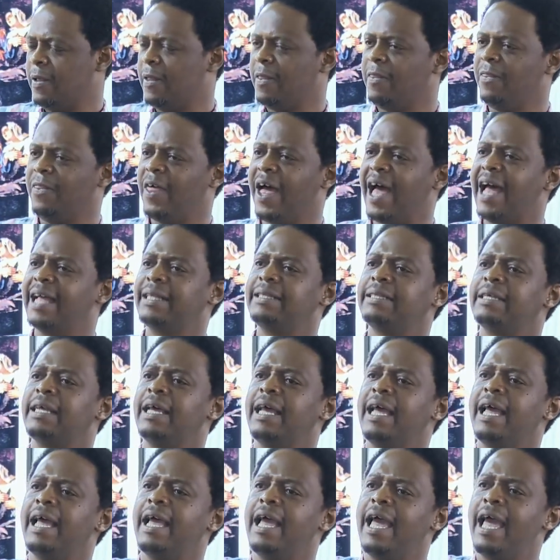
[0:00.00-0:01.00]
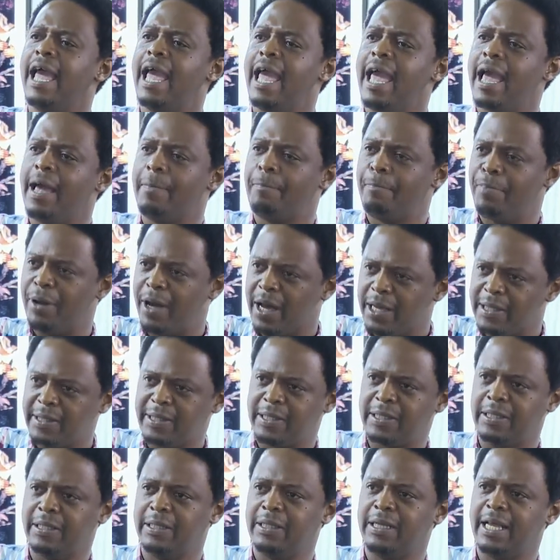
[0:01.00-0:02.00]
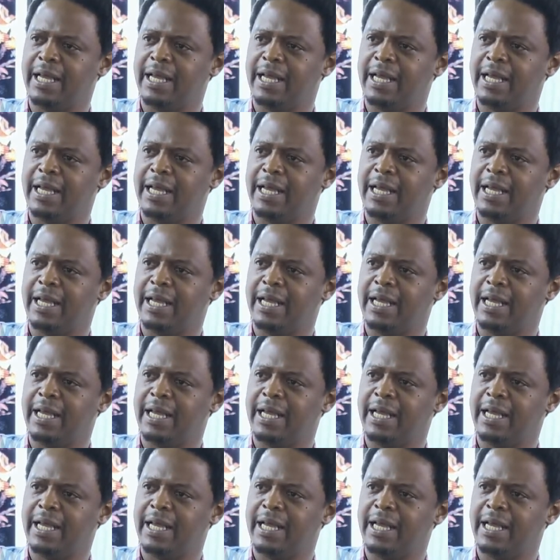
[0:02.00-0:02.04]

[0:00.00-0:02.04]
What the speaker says: that a person,